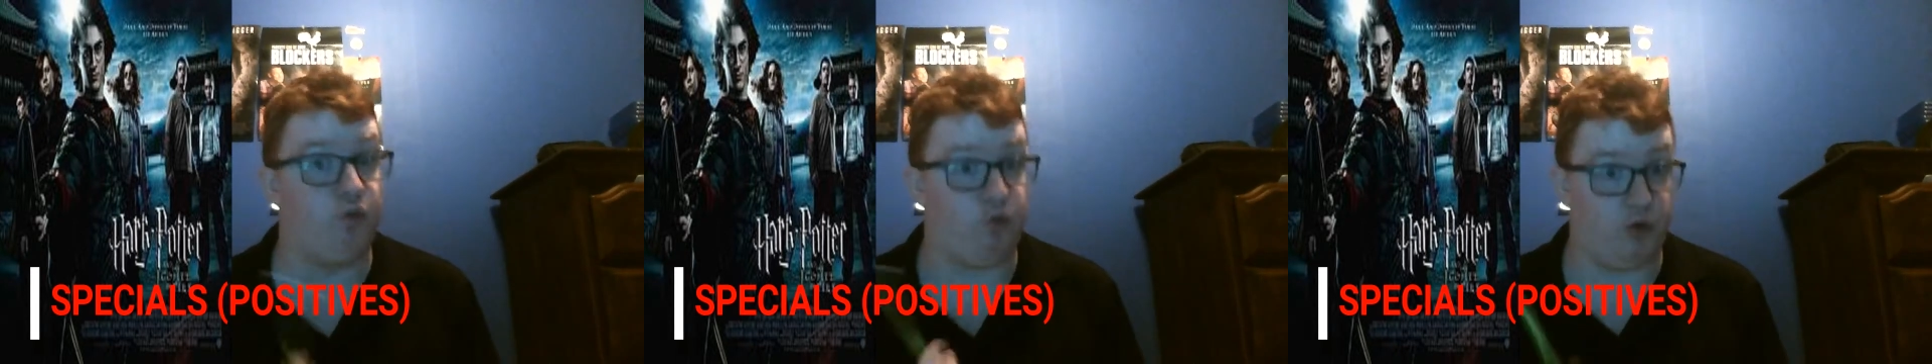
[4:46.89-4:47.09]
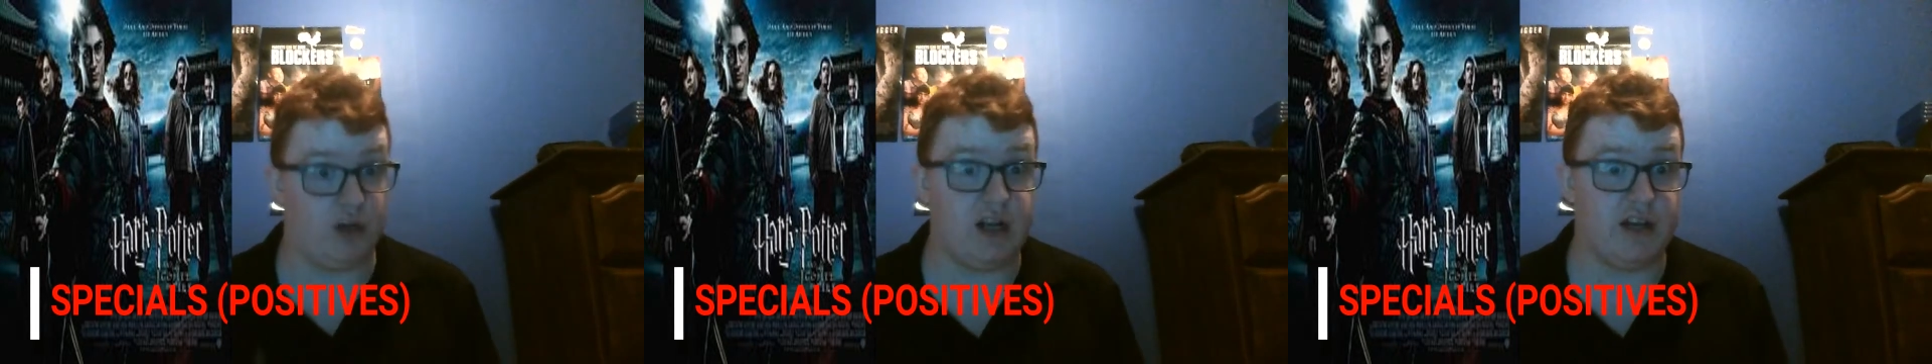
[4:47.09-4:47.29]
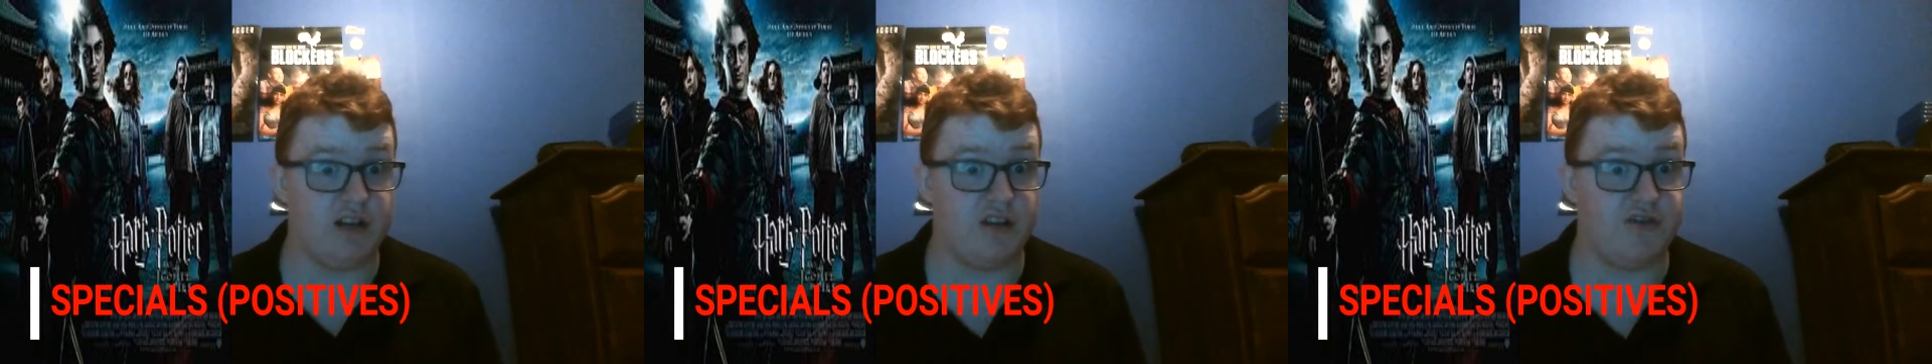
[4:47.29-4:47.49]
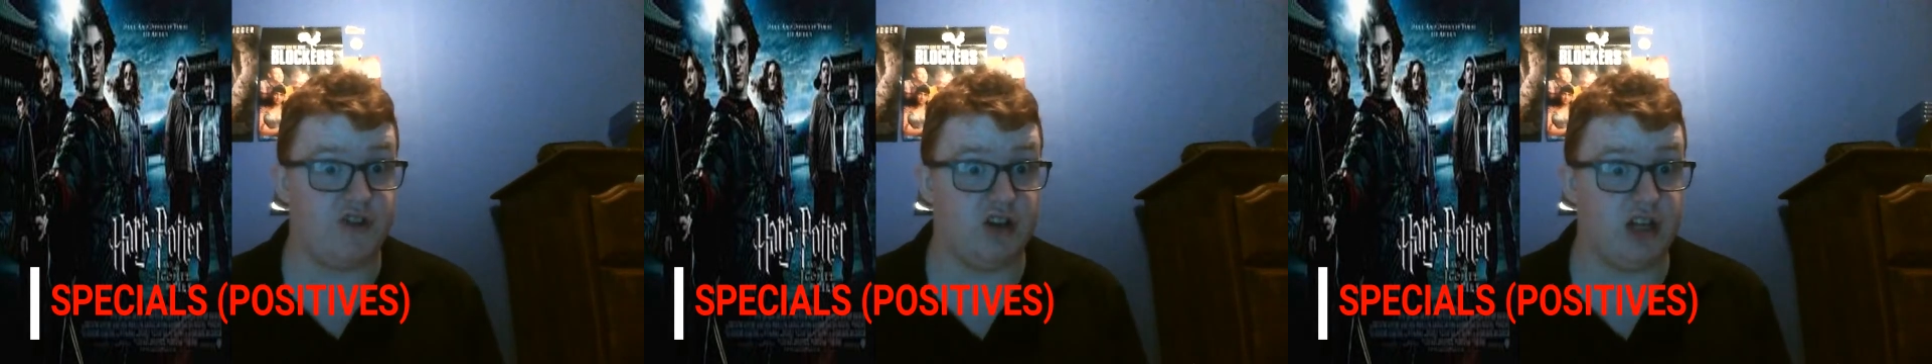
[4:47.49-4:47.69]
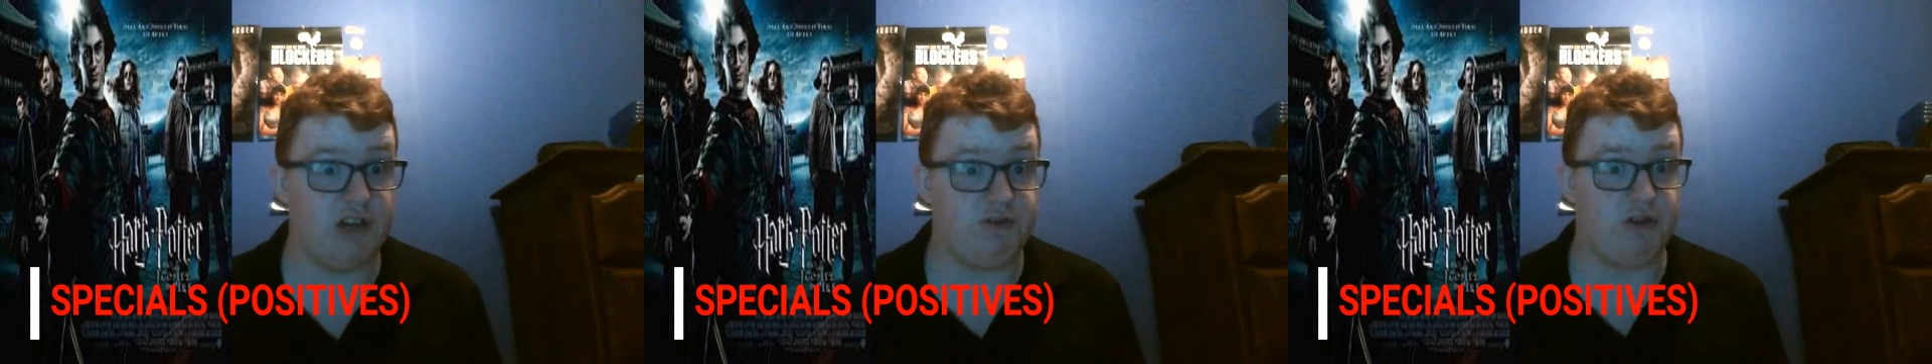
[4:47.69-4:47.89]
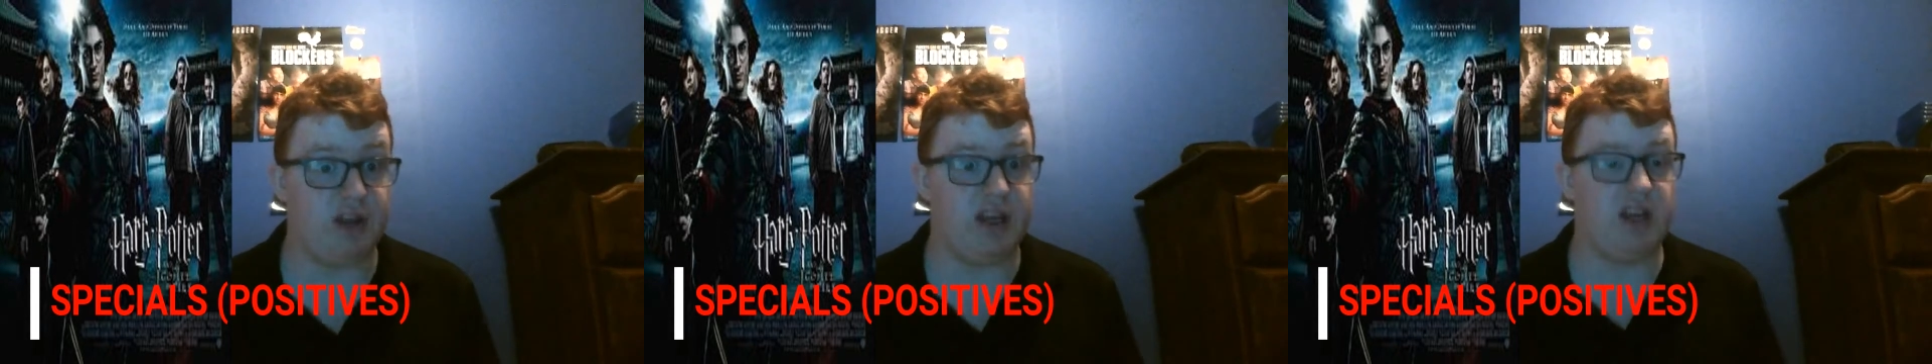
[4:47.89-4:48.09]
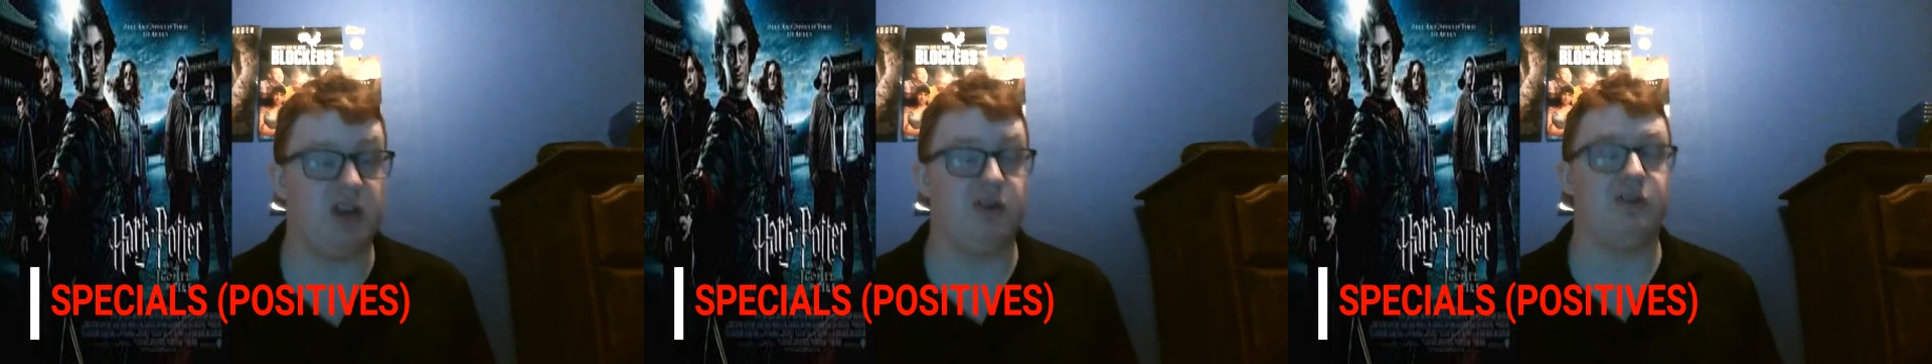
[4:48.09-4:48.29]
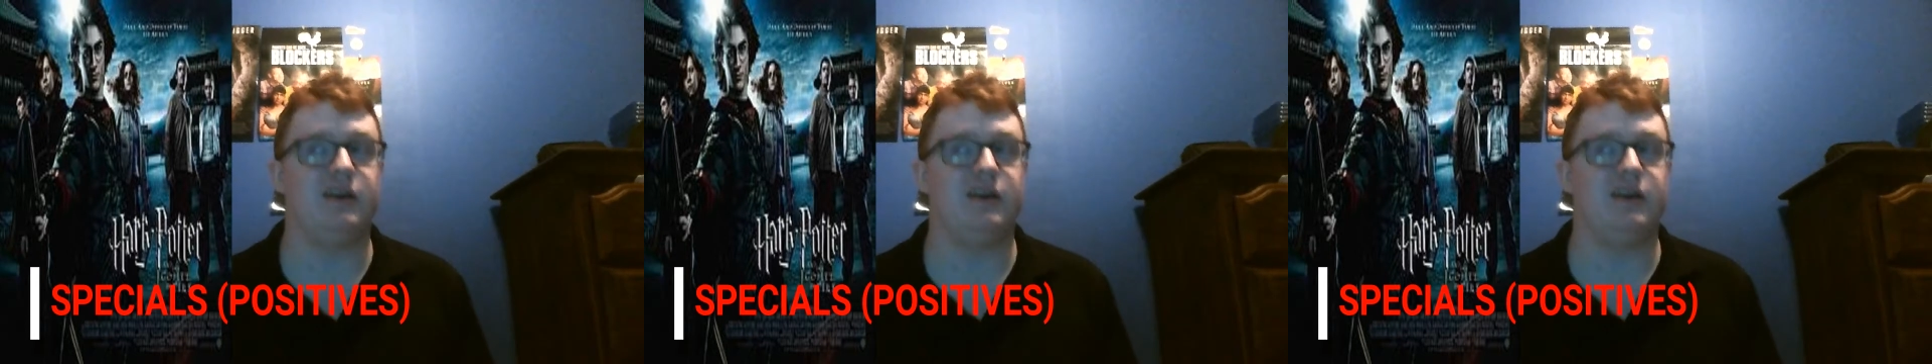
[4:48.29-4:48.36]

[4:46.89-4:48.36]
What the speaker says: really does deliver here.